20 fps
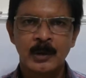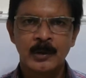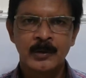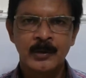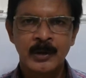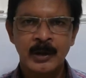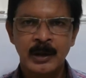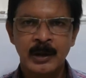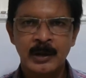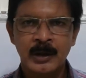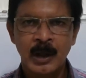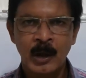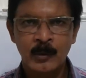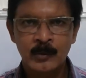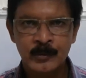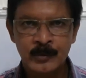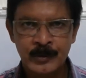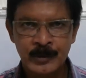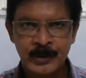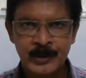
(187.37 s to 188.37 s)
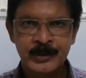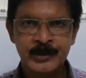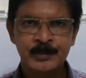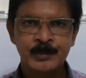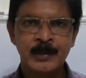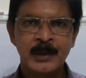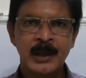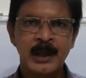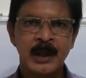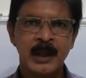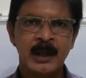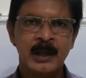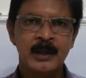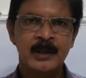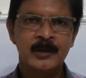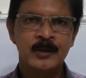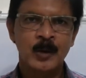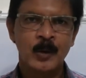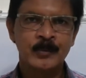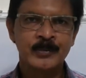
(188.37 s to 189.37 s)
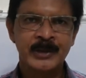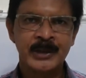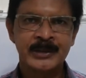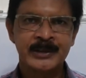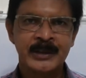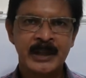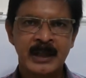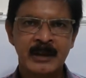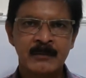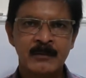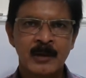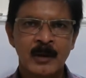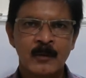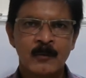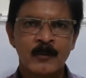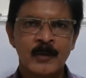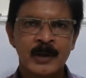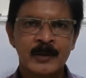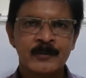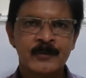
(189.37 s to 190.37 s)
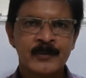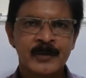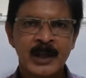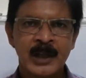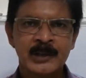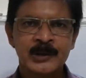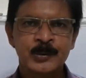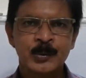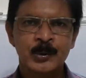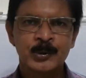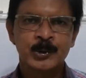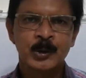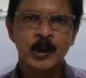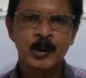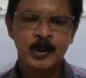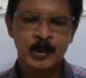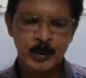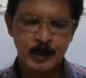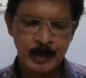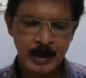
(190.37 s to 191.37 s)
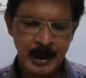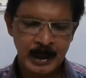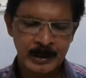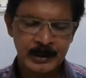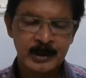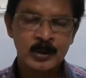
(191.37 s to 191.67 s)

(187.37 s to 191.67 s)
See, now this play is of that time when France was occupied.